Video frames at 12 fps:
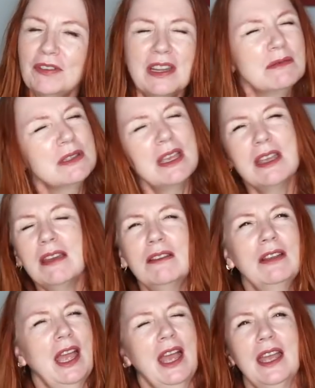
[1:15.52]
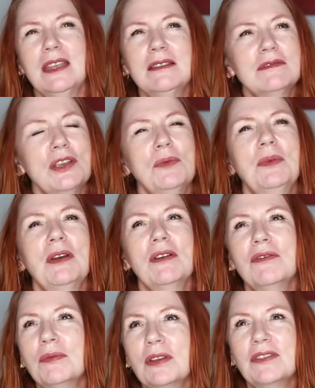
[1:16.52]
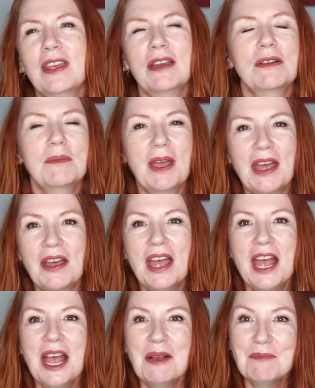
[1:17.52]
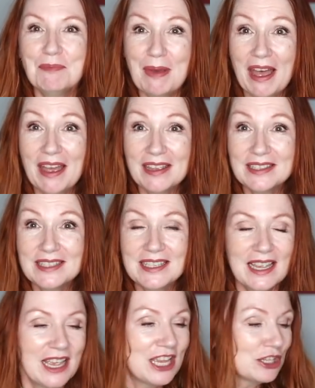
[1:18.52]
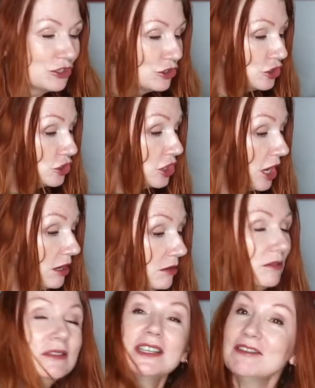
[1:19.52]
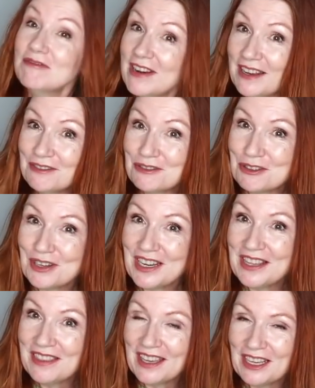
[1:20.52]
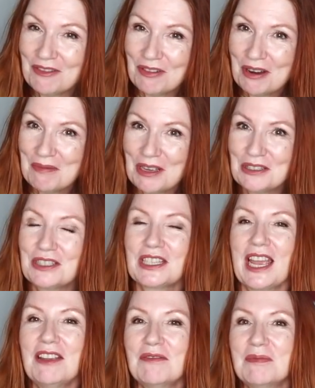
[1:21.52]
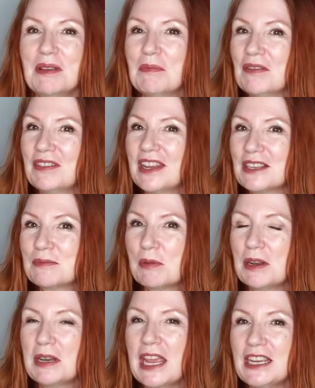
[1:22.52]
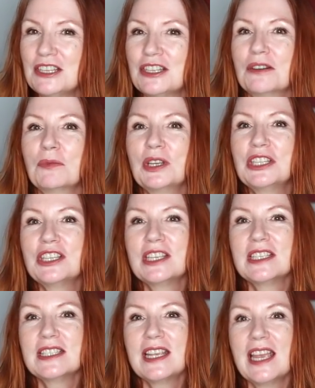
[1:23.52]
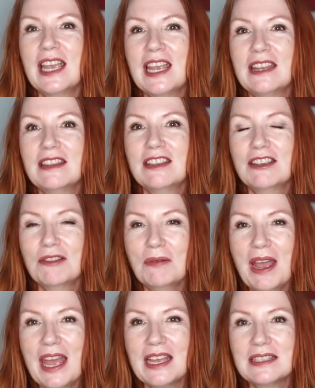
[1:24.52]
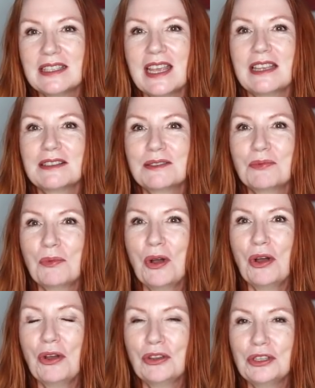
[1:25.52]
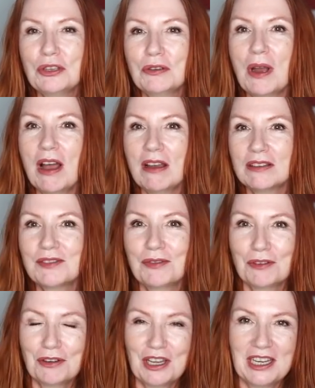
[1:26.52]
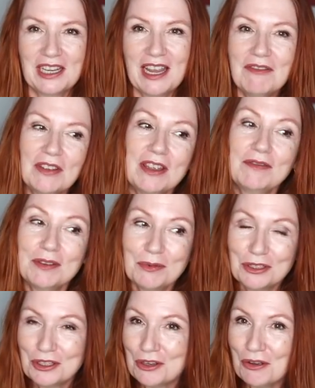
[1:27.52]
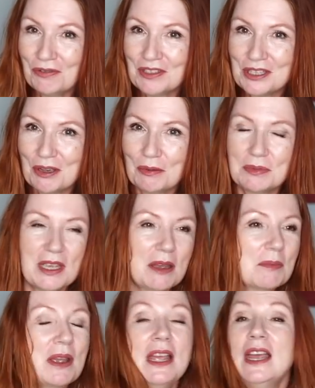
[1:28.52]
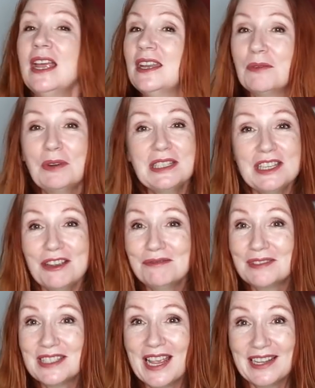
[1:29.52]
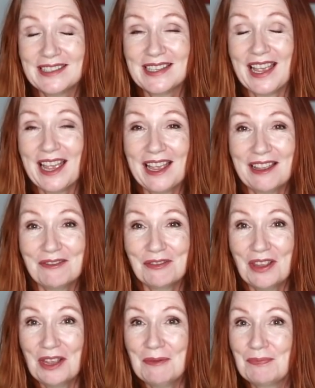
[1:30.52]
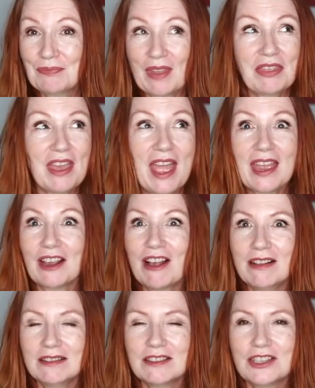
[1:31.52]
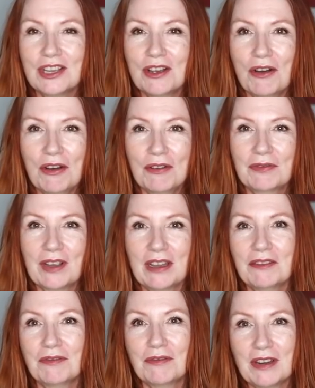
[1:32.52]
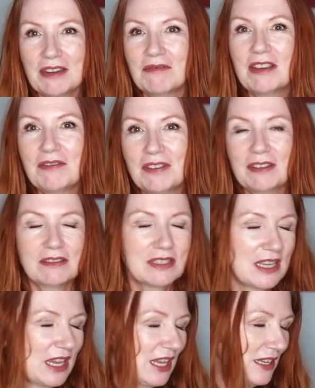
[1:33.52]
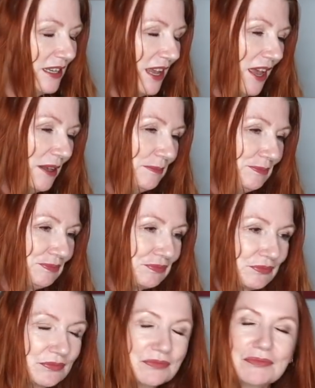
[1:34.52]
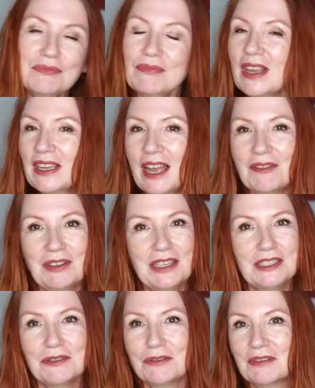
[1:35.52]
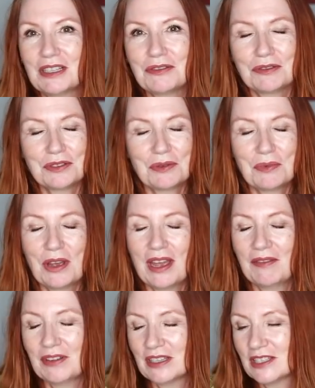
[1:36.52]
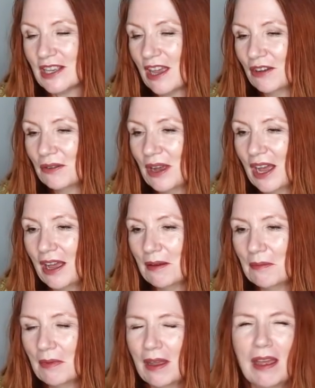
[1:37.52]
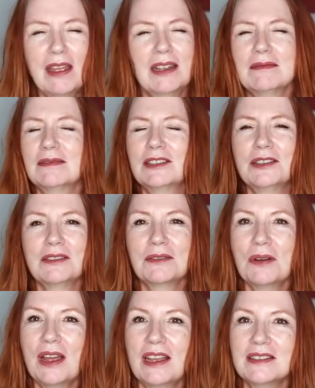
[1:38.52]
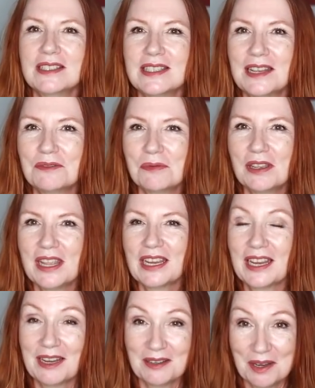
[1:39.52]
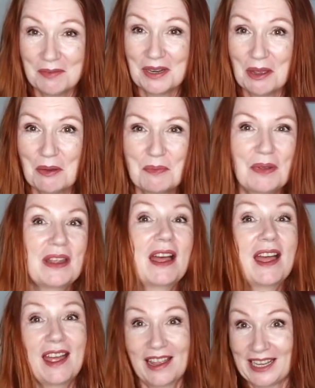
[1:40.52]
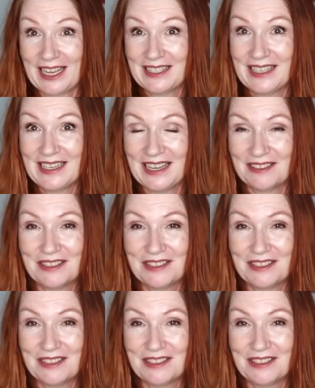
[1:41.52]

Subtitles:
And I was like, okay, top it off, what's that all about? But Jodie Roundtree, thank you very much, gave me a bit of an explanation, which is, in the US, that's what you ask for in a cafe if you want your coffee topped up. Now, we don't tend to have that culture of kind of free refills in cafes or restaurants or whatever, so I couldn't quite understand why that kept coming up, but I get it now.